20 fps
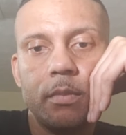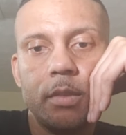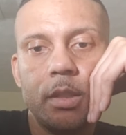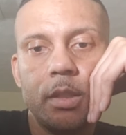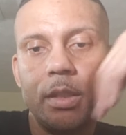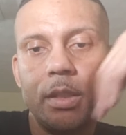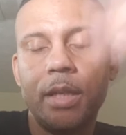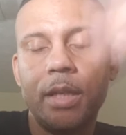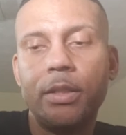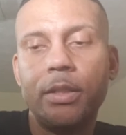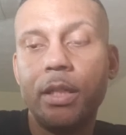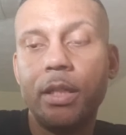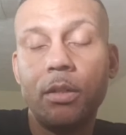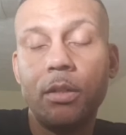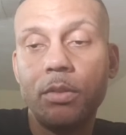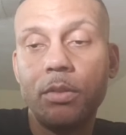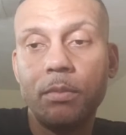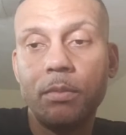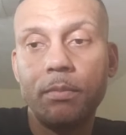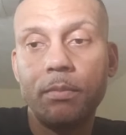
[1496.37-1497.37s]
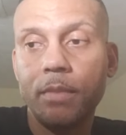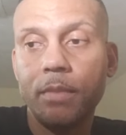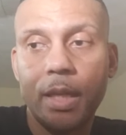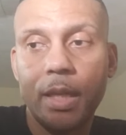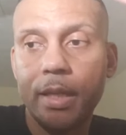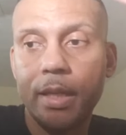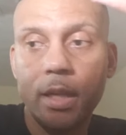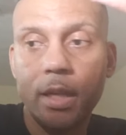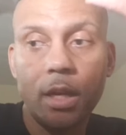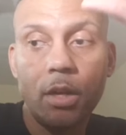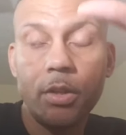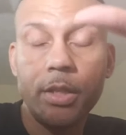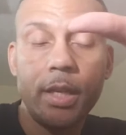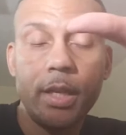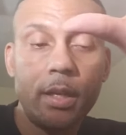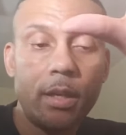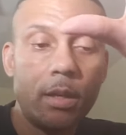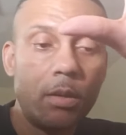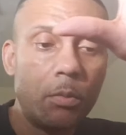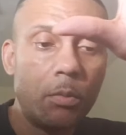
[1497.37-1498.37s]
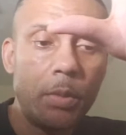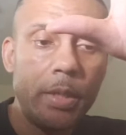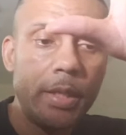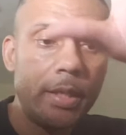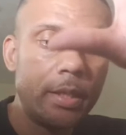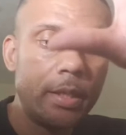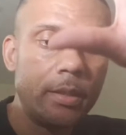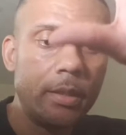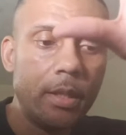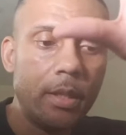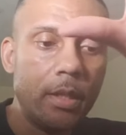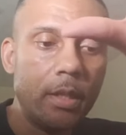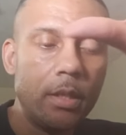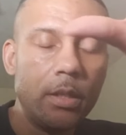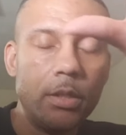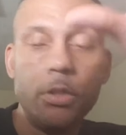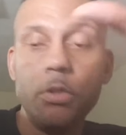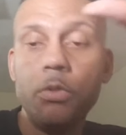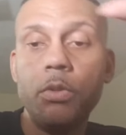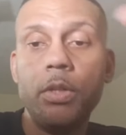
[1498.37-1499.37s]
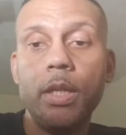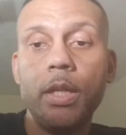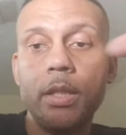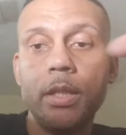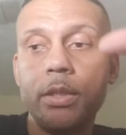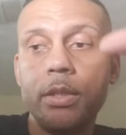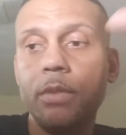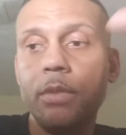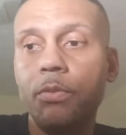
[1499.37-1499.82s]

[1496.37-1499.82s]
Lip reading: They'll tell them like, oh yeah, we can do this, and